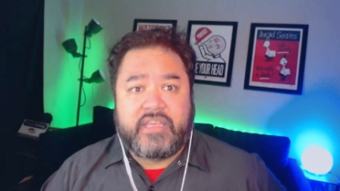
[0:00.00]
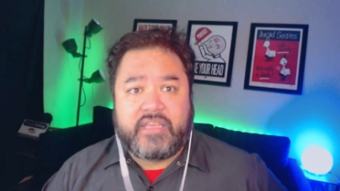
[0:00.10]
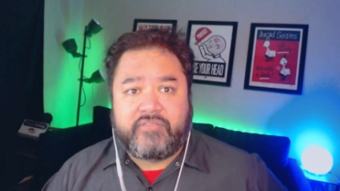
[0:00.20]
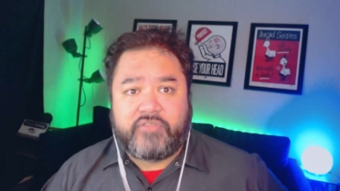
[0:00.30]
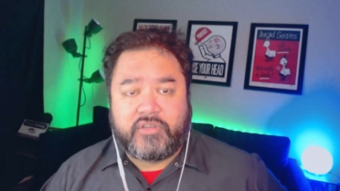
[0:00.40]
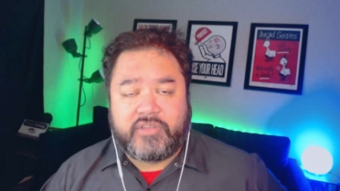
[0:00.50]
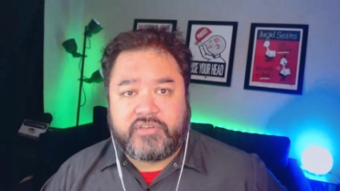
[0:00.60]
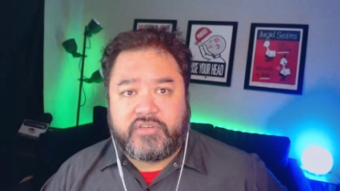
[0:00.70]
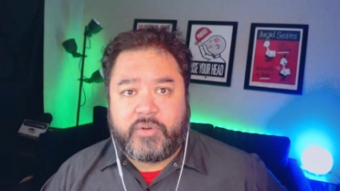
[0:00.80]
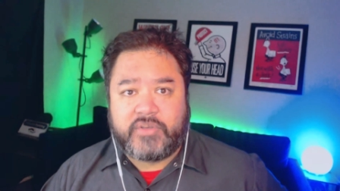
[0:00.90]
if you're
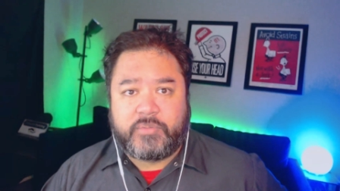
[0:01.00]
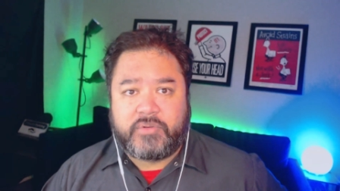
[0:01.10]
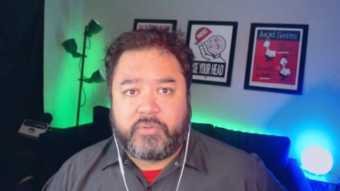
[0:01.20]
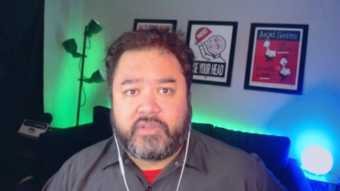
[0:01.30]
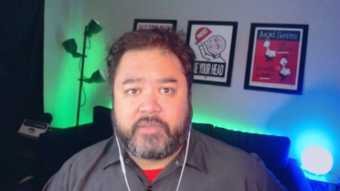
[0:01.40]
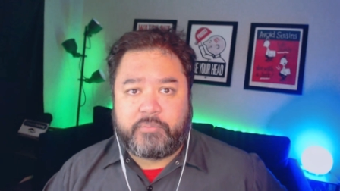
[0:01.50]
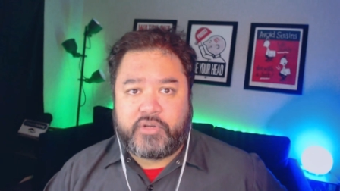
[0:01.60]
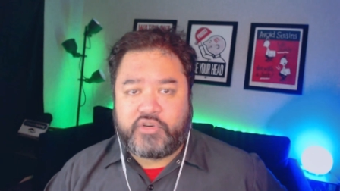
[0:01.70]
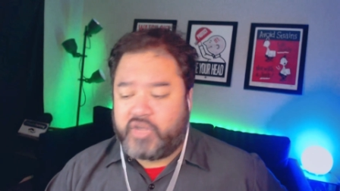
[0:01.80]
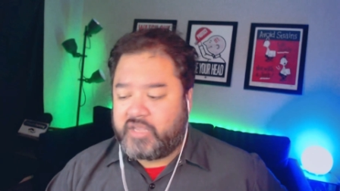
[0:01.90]
listening to us, we'd really
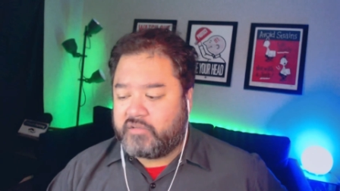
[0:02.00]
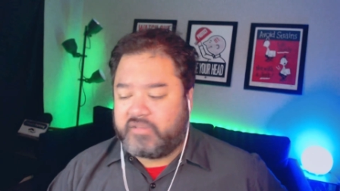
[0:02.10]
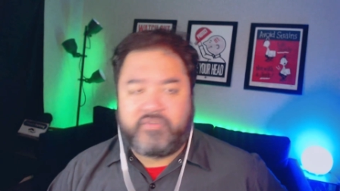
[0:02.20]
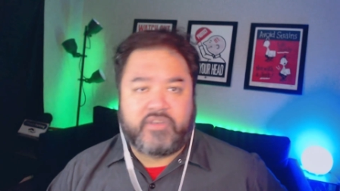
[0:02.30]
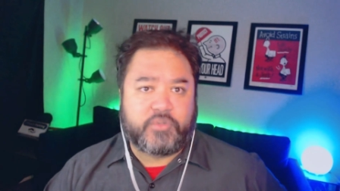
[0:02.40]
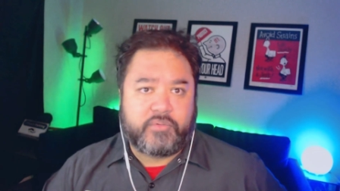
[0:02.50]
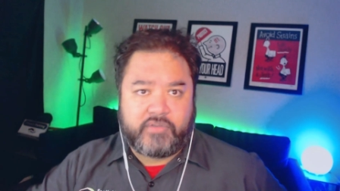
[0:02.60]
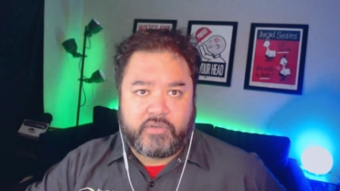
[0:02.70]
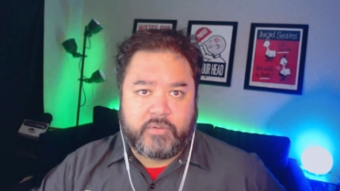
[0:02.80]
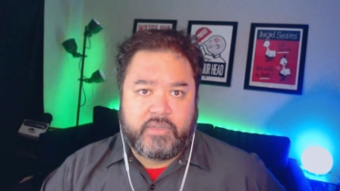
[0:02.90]
appreciate you leaving us
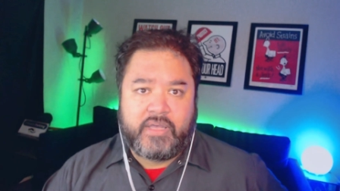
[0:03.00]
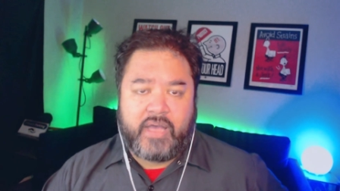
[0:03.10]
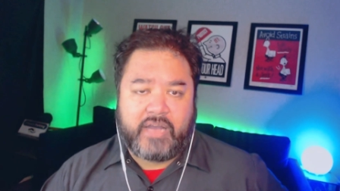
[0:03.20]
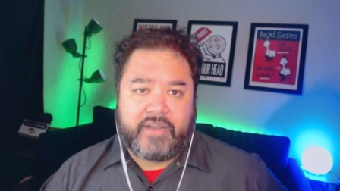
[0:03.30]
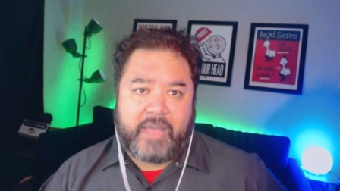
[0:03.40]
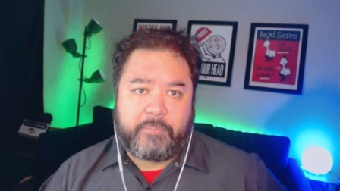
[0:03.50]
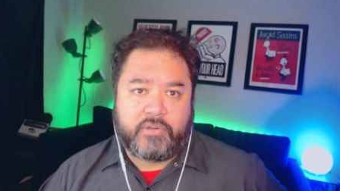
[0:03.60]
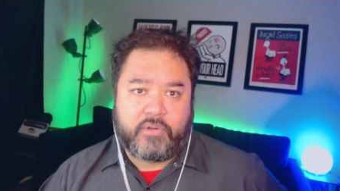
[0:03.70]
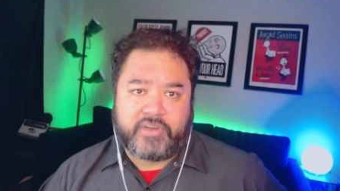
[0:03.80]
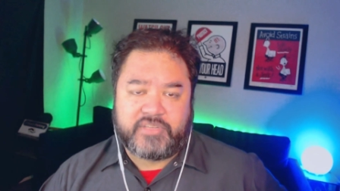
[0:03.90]
review on
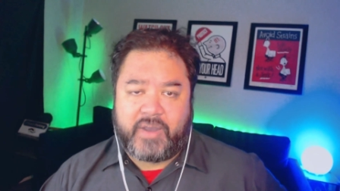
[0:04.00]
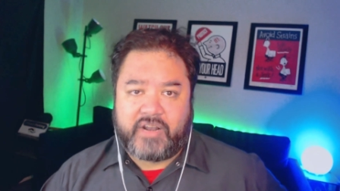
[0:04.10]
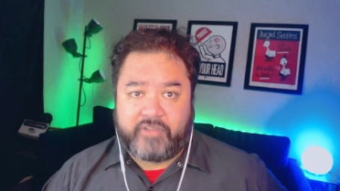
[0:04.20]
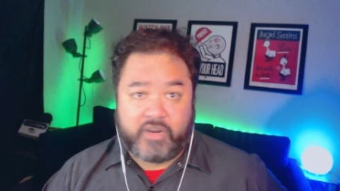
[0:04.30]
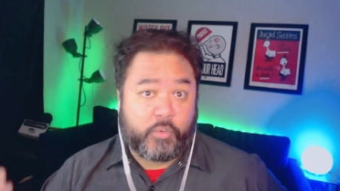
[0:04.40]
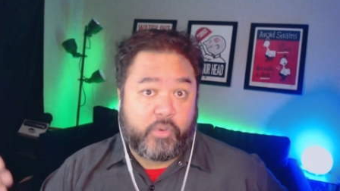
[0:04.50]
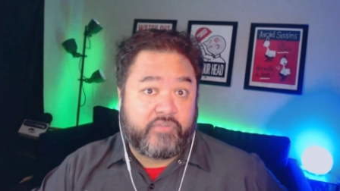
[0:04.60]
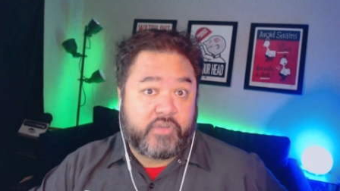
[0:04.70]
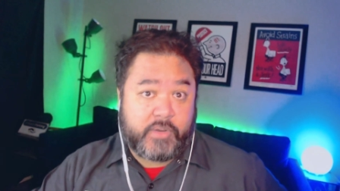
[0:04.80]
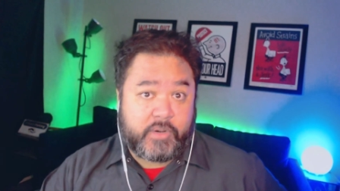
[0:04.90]
Apple or on Spotify or wherever
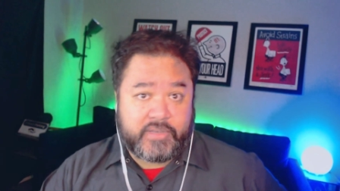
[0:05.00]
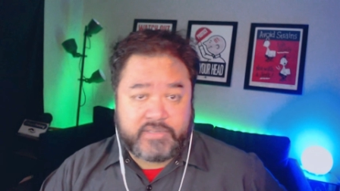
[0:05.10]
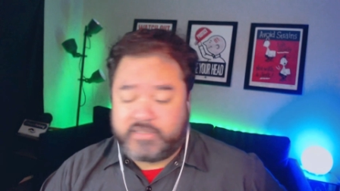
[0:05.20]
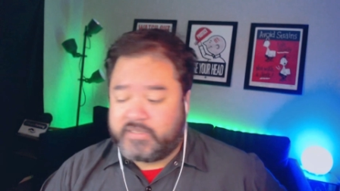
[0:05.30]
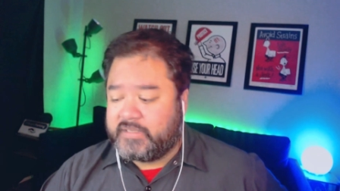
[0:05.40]
you hear us.